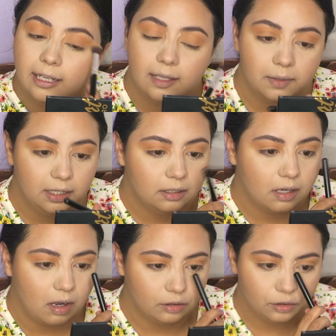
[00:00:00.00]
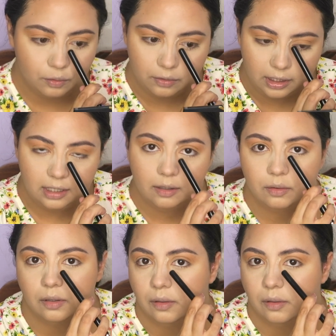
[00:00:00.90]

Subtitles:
I am kind of contouring